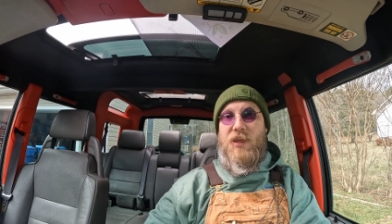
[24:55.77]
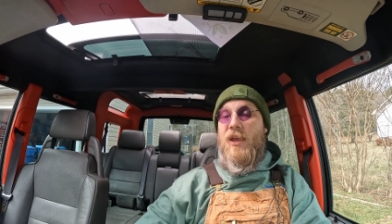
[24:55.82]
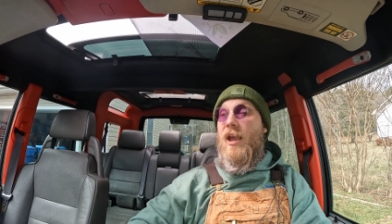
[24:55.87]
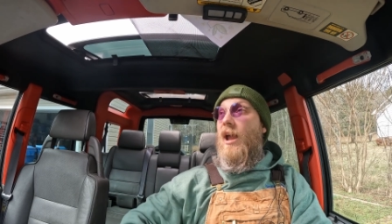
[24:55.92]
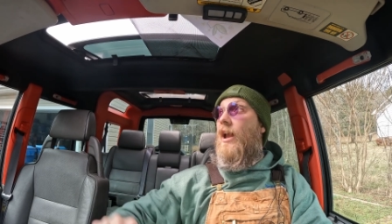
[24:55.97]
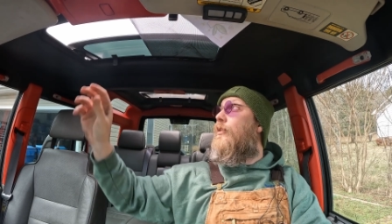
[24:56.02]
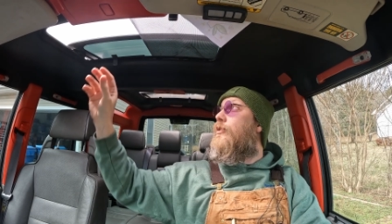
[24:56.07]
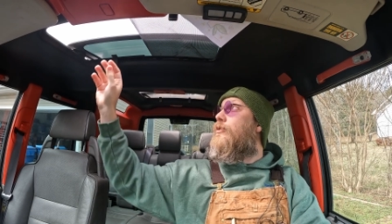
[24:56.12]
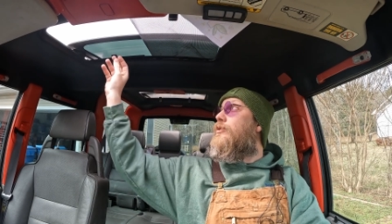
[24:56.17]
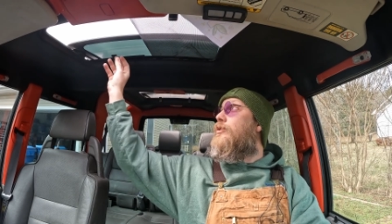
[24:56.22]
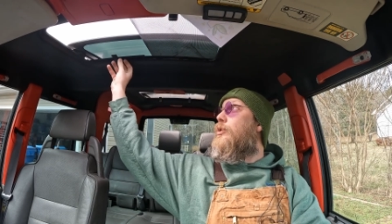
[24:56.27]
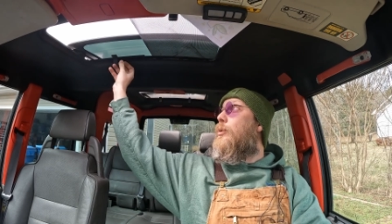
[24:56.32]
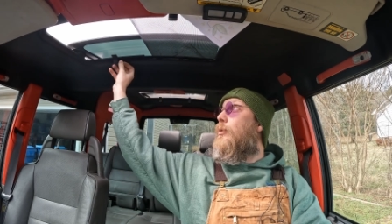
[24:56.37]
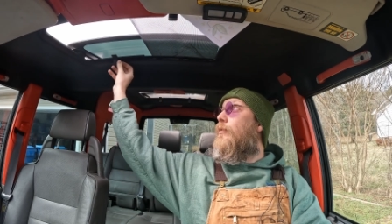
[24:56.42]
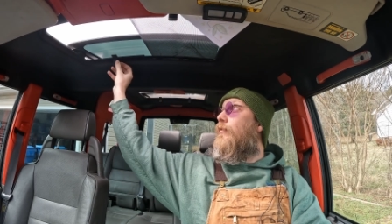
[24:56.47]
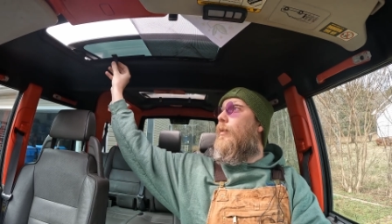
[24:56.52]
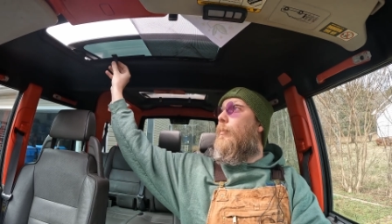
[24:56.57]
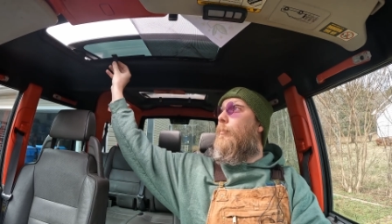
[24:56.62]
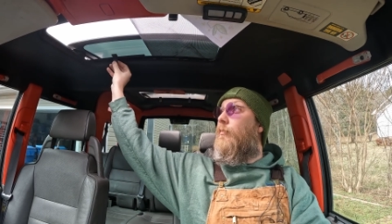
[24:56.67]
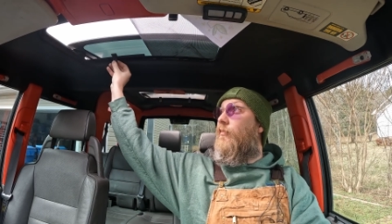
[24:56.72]
And there's 2 of
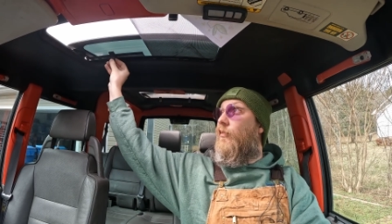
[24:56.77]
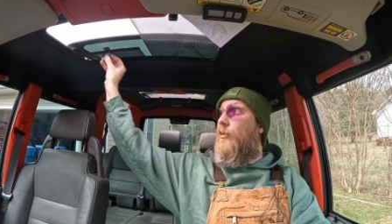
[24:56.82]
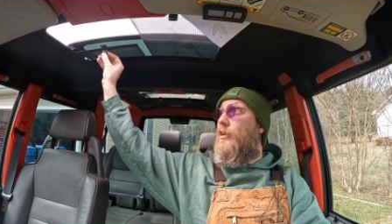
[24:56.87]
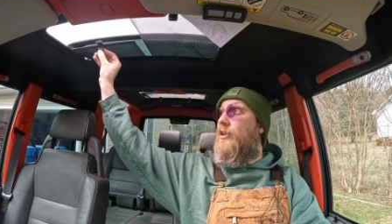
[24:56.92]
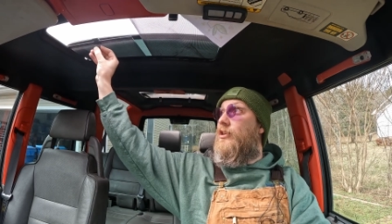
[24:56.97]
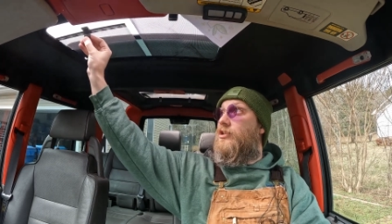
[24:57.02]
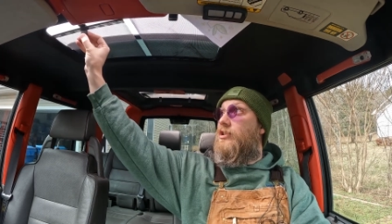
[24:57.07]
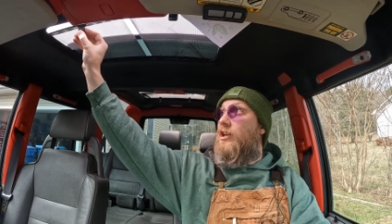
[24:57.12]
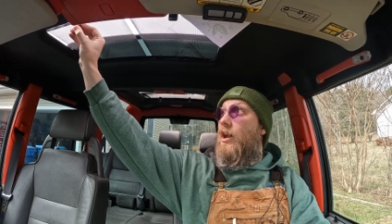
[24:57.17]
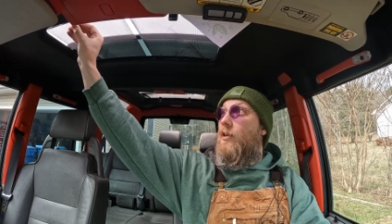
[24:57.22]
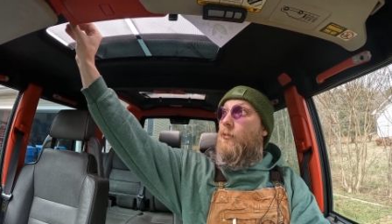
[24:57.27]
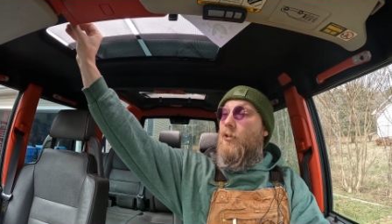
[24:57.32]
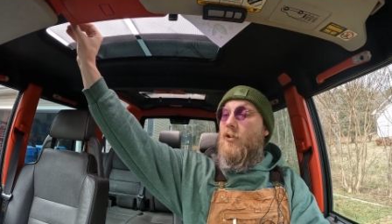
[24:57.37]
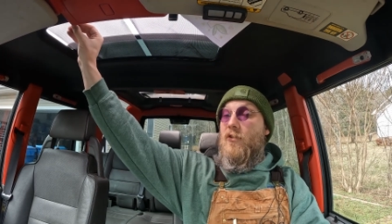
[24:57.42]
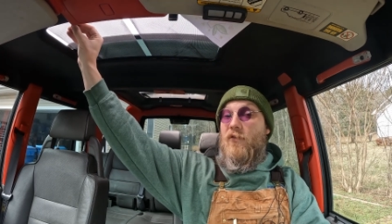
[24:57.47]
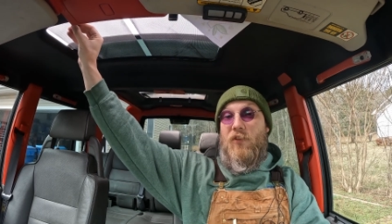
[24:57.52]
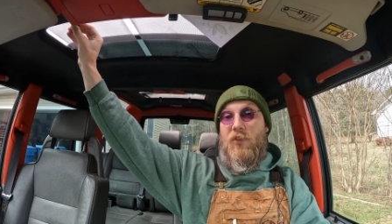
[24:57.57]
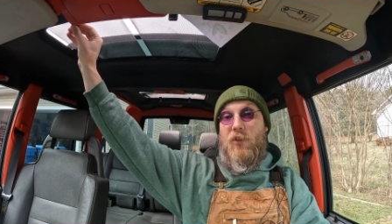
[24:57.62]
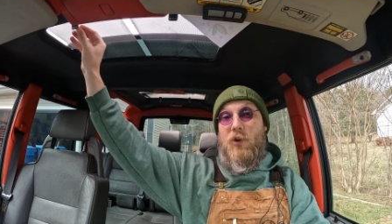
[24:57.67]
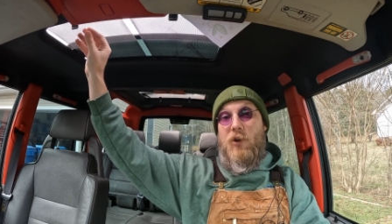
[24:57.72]
them for each
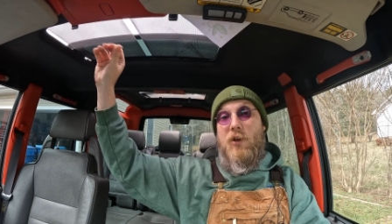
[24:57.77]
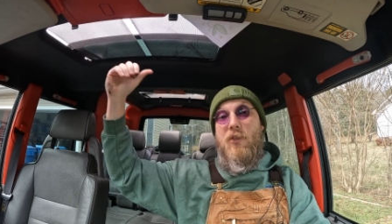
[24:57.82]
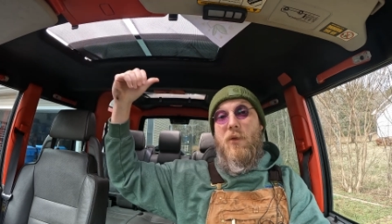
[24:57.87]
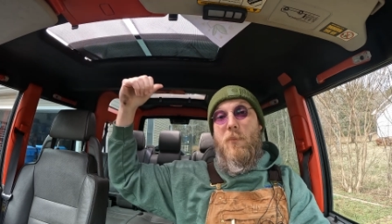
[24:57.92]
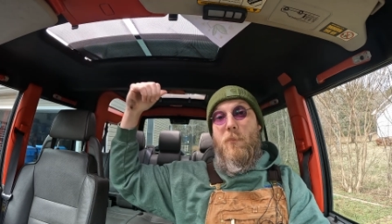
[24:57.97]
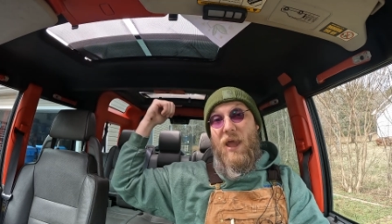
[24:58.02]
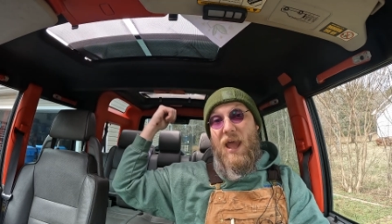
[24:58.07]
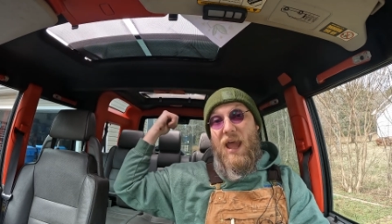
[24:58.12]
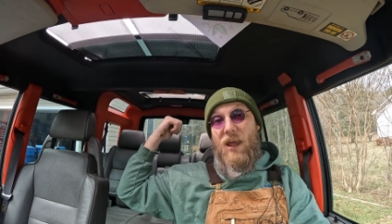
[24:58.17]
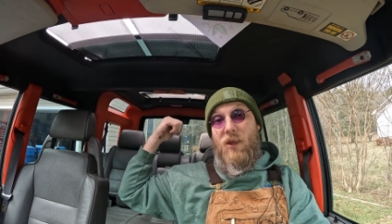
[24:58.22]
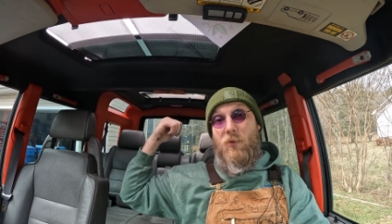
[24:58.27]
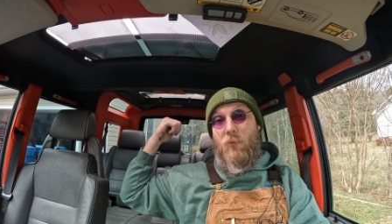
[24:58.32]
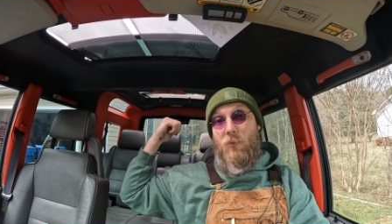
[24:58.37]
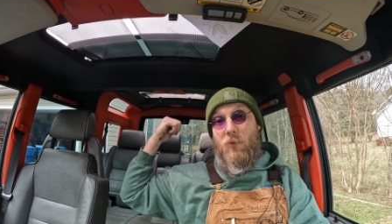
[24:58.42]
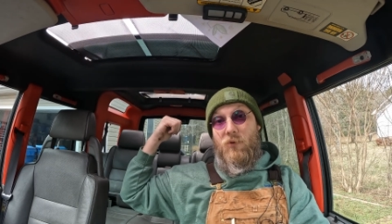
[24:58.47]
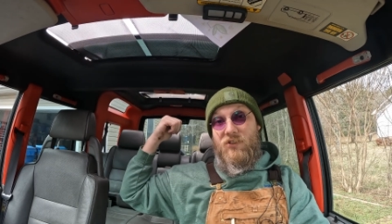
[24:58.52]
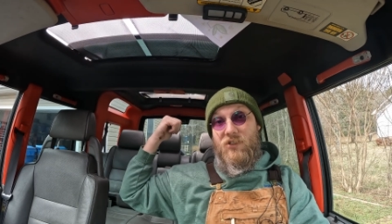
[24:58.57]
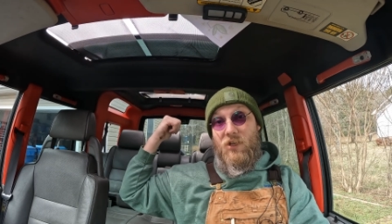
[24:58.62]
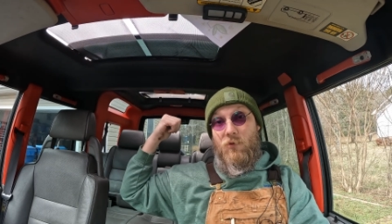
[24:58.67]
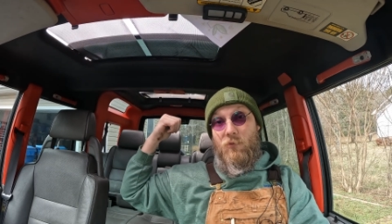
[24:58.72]
sunroof, and they're in the back
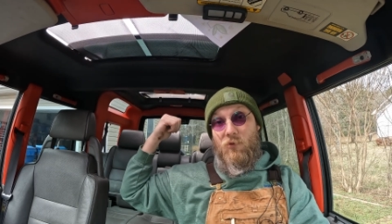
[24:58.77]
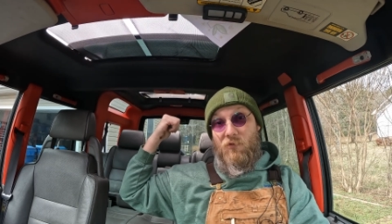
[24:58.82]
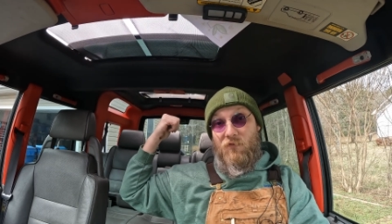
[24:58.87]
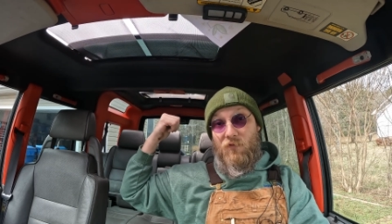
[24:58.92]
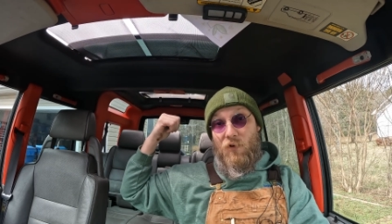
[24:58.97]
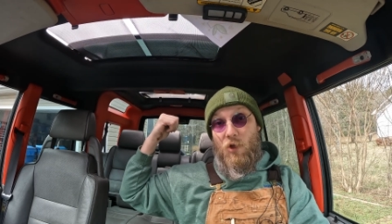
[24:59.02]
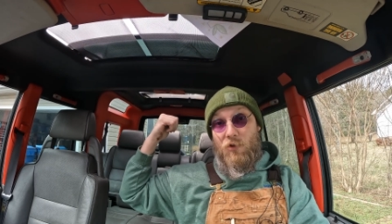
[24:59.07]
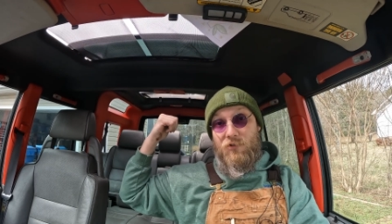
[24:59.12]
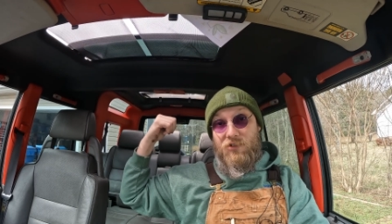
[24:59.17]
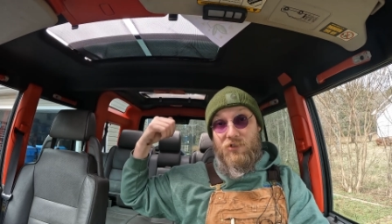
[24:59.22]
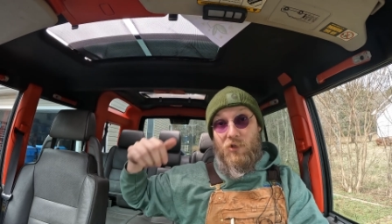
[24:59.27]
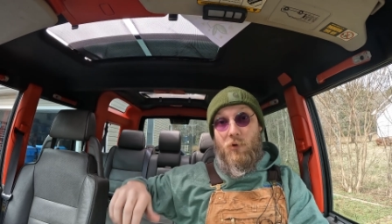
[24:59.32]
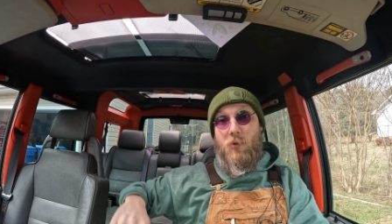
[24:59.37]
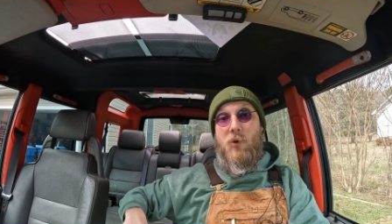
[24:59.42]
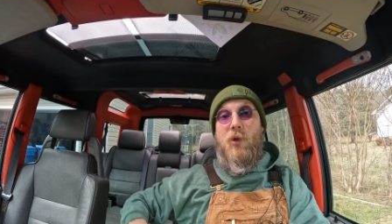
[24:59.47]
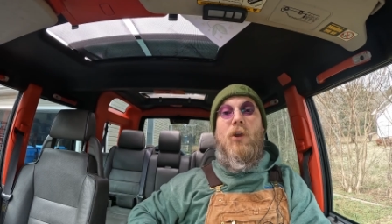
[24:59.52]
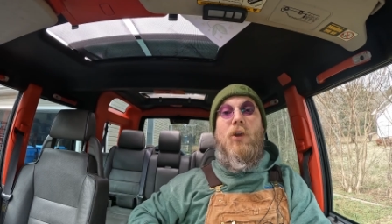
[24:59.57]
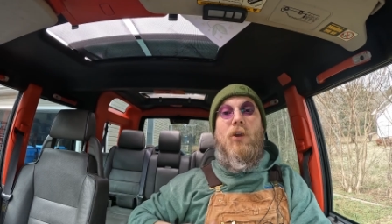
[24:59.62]
sunroof also.